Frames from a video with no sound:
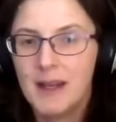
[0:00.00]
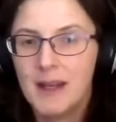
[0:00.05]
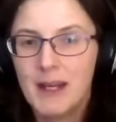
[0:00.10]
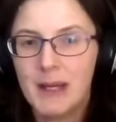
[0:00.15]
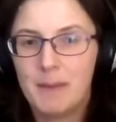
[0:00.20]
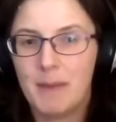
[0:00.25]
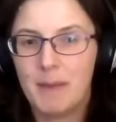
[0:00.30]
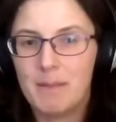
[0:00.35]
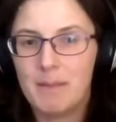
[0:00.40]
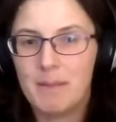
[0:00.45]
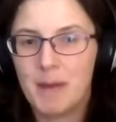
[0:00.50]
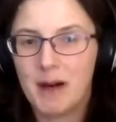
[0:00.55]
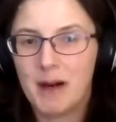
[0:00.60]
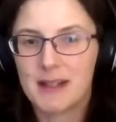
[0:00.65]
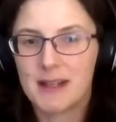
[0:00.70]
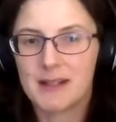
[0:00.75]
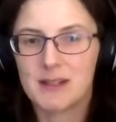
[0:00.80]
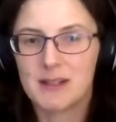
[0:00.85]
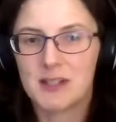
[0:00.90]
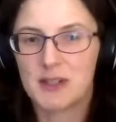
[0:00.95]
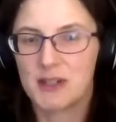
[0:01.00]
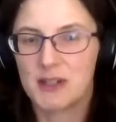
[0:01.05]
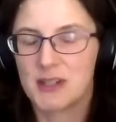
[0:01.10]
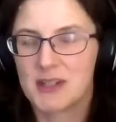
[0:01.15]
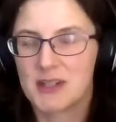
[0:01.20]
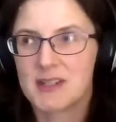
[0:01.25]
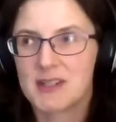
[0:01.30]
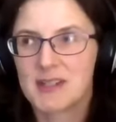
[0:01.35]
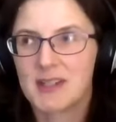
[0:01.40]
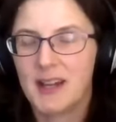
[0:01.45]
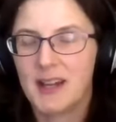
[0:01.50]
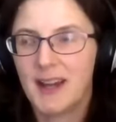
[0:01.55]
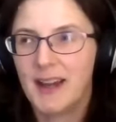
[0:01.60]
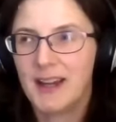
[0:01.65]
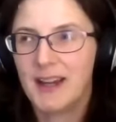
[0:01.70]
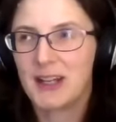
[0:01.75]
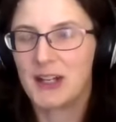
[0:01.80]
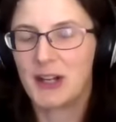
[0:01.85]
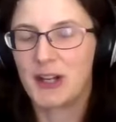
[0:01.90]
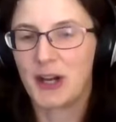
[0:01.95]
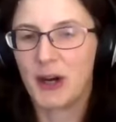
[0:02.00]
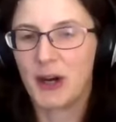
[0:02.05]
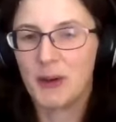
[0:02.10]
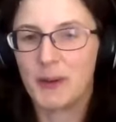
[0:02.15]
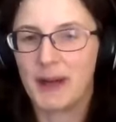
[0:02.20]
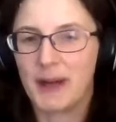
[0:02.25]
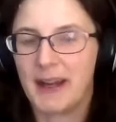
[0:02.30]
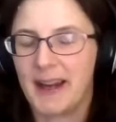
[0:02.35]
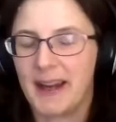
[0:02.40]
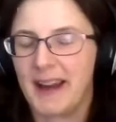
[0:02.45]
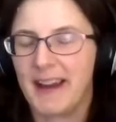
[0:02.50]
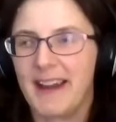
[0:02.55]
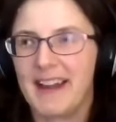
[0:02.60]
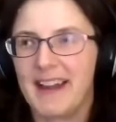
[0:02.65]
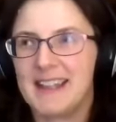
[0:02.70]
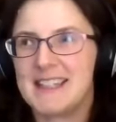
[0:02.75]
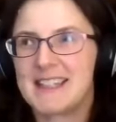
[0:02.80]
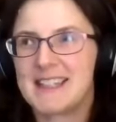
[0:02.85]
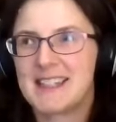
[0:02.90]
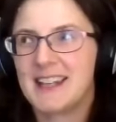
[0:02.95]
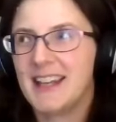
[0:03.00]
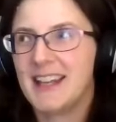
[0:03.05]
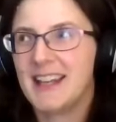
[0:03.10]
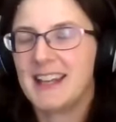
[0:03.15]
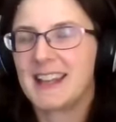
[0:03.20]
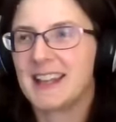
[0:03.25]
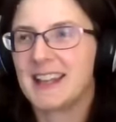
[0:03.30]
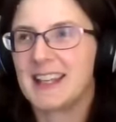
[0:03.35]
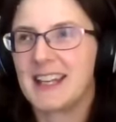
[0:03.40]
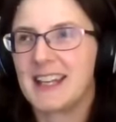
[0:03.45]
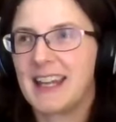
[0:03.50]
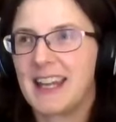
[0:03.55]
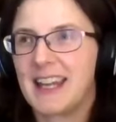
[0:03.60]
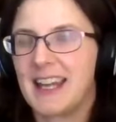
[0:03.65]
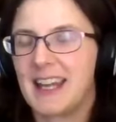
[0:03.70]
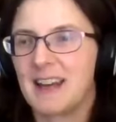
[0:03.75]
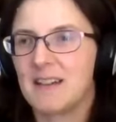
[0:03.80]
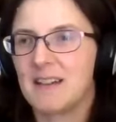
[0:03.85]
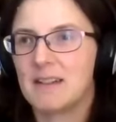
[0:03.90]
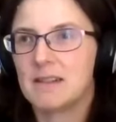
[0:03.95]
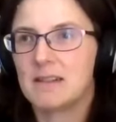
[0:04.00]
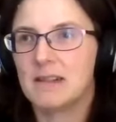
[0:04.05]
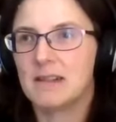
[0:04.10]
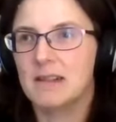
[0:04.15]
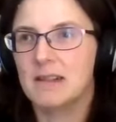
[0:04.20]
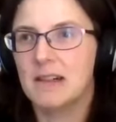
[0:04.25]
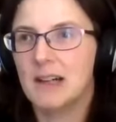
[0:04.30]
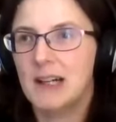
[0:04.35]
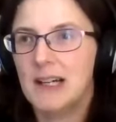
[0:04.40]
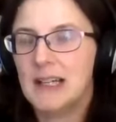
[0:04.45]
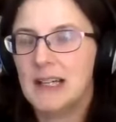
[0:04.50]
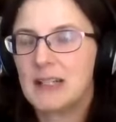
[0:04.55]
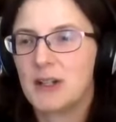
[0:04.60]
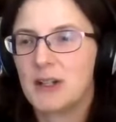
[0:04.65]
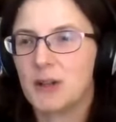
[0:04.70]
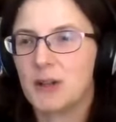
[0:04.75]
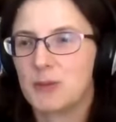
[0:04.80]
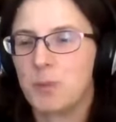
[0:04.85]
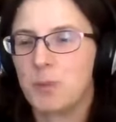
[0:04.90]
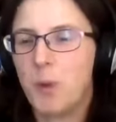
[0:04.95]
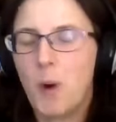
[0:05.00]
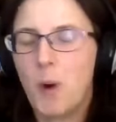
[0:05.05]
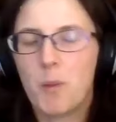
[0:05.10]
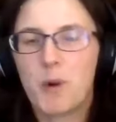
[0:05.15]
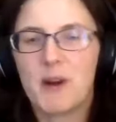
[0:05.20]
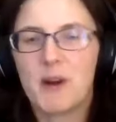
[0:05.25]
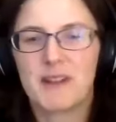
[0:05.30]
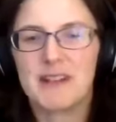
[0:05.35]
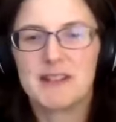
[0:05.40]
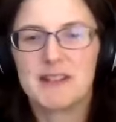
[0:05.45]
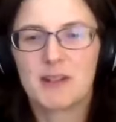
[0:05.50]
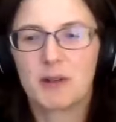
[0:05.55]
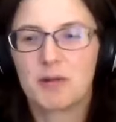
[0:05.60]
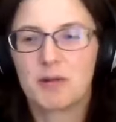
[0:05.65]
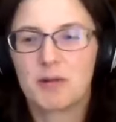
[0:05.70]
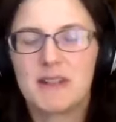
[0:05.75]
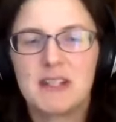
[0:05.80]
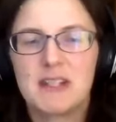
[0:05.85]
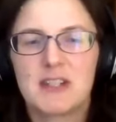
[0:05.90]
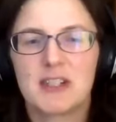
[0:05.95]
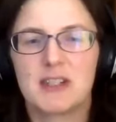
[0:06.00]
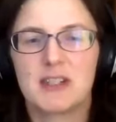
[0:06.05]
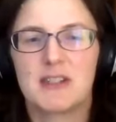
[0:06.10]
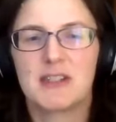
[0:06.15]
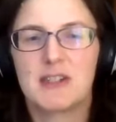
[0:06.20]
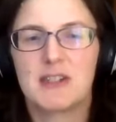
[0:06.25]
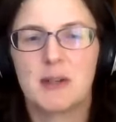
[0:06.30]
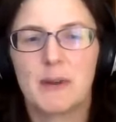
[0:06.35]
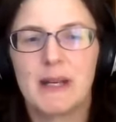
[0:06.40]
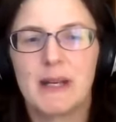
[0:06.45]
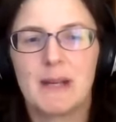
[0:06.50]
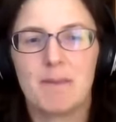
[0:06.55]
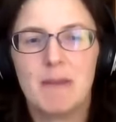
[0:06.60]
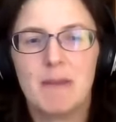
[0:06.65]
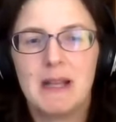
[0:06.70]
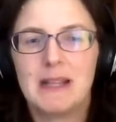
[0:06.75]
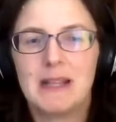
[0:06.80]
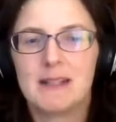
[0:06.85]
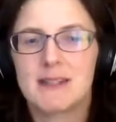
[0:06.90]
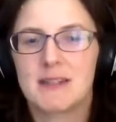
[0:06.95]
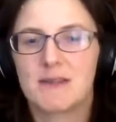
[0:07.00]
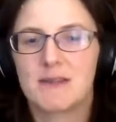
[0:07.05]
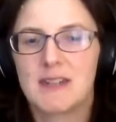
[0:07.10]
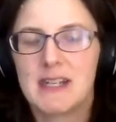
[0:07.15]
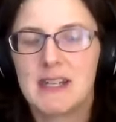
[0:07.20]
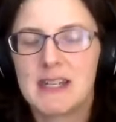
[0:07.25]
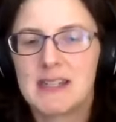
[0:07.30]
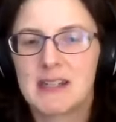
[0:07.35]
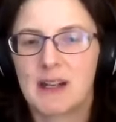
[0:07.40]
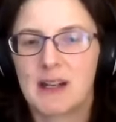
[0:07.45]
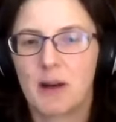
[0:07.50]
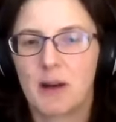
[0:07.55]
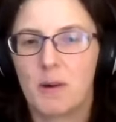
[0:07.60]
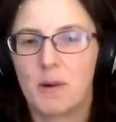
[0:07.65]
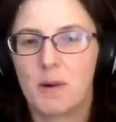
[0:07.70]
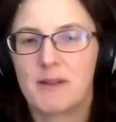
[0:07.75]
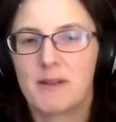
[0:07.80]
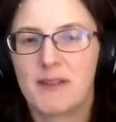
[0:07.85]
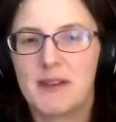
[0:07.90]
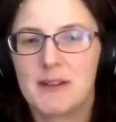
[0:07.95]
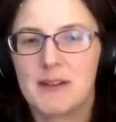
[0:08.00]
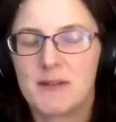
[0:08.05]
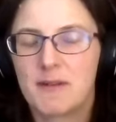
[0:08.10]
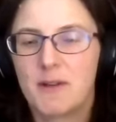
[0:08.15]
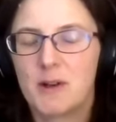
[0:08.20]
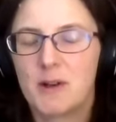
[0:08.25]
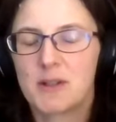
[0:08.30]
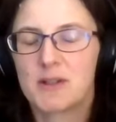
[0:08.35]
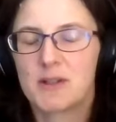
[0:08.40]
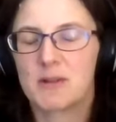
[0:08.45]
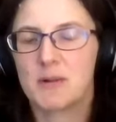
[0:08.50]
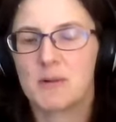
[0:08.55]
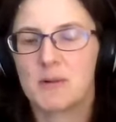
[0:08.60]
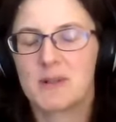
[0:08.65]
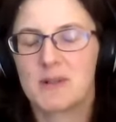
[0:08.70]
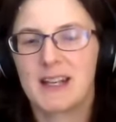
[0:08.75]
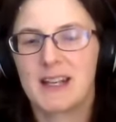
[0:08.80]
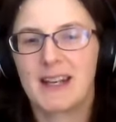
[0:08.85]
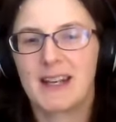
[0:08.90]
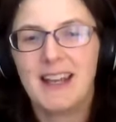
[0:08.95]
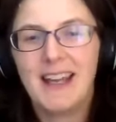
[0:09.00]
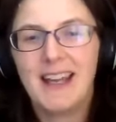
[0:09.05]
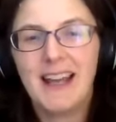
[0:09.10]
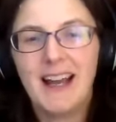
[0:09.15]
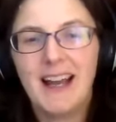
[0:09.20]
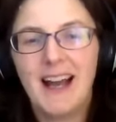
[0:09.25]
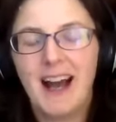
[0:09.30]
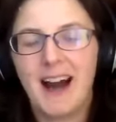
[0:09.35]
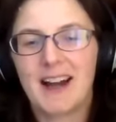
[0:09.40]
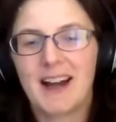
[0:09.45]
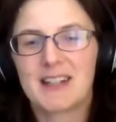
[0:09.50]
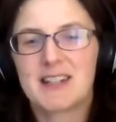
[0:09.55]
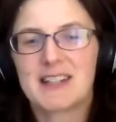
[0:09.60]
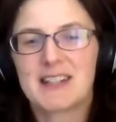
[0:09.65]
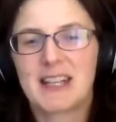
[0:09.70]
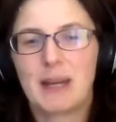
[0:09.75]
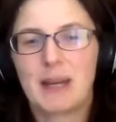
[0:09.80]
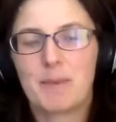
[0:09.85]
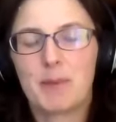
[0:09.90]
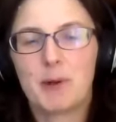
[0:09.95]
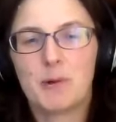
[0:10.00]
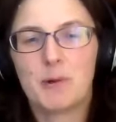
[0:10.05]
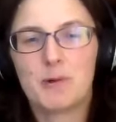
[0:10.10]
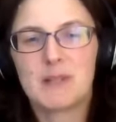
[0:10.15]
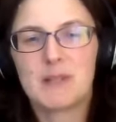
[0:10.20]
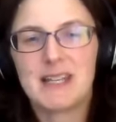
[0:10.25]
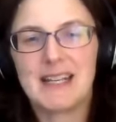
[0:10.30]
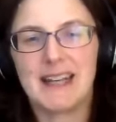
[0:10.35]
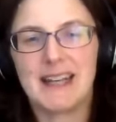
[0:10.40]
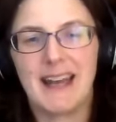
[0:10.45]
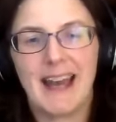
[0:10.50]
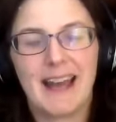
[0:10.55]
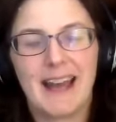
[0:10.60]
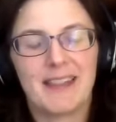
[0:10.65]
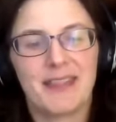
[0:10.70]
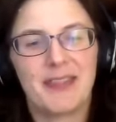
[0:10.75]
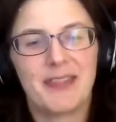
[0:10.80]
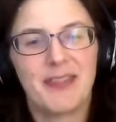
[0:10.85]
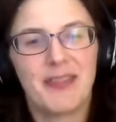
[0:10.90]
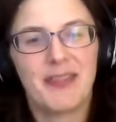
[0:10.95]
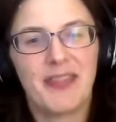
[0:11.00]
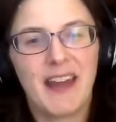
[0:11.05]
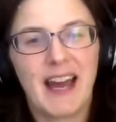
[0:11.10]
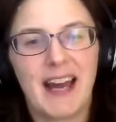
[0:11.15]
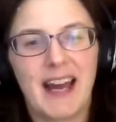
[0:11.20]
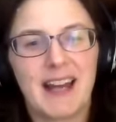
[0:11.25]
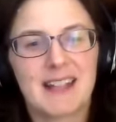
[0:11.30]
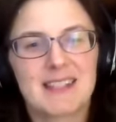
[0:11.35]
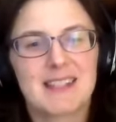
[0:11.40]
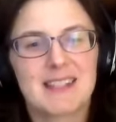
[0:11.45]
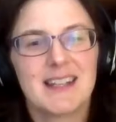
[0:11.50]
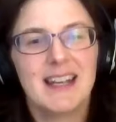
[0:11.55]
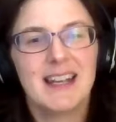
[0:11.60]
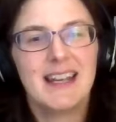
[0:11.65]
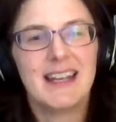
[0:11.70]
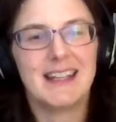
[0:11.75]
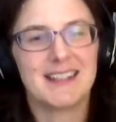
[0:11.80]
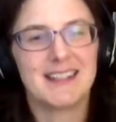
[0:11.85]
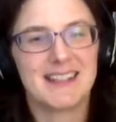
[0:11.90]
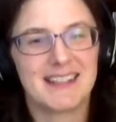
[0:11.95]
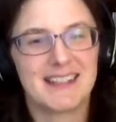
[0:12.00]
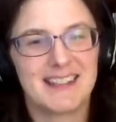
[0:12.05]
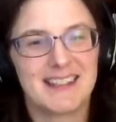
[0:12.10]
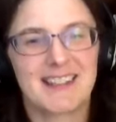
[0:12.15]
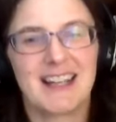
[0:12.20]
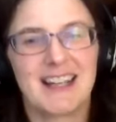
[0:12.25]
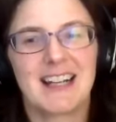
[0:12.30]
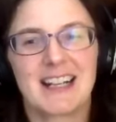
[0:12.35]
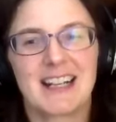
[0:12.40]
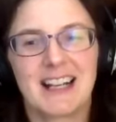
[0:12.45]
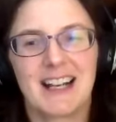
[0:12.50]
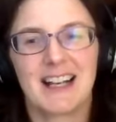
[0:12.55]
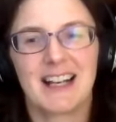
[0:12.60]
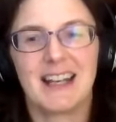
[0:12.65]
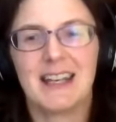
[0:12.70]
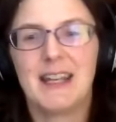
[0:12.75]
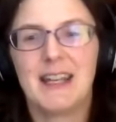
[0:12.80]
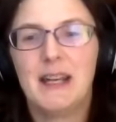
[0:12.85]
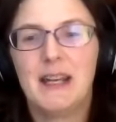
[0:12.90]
my mind's just going and thinking, oh gosh, what were these creatures doing millions of years ago, all of these fossils? And I just get pulled in, and that is exactly